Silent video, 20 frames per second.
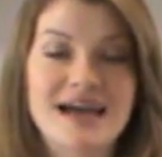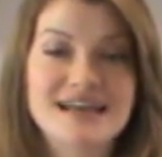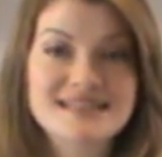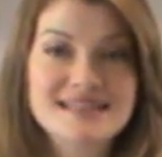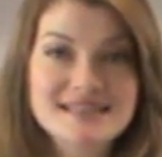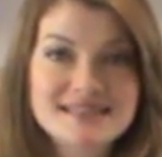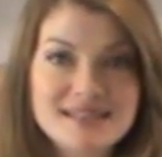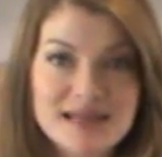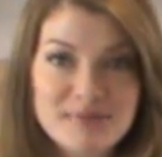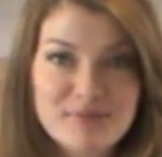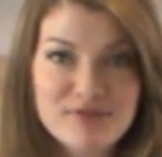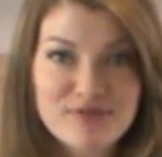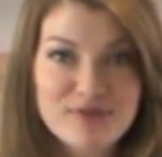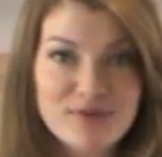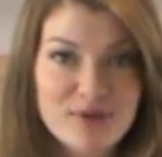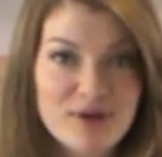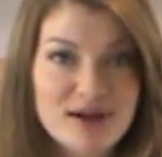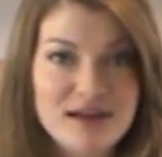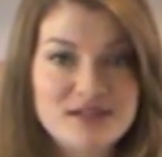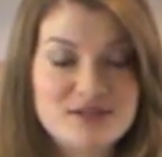as I said
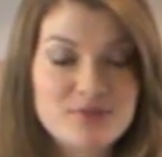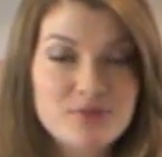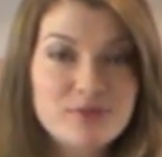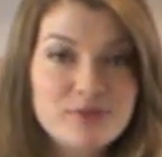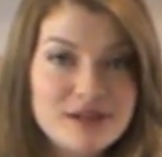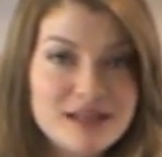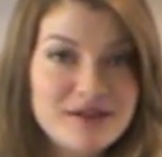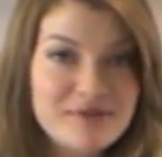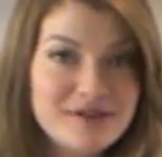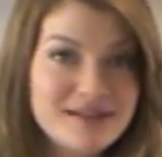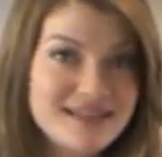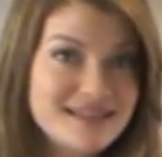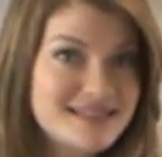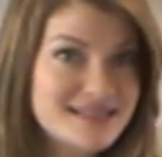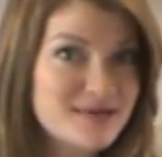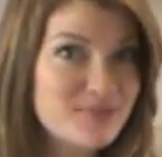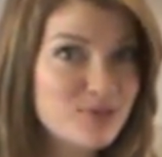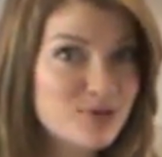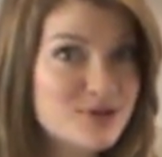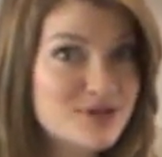before, it's really, really
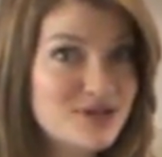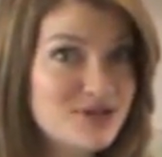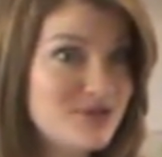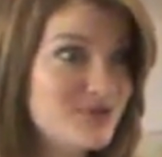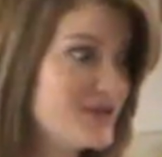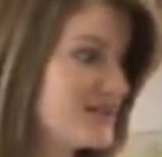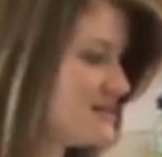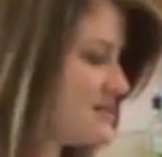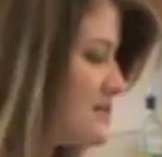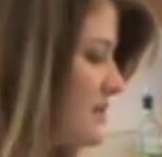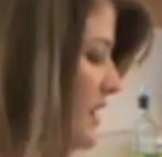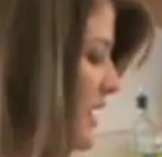simple to do this.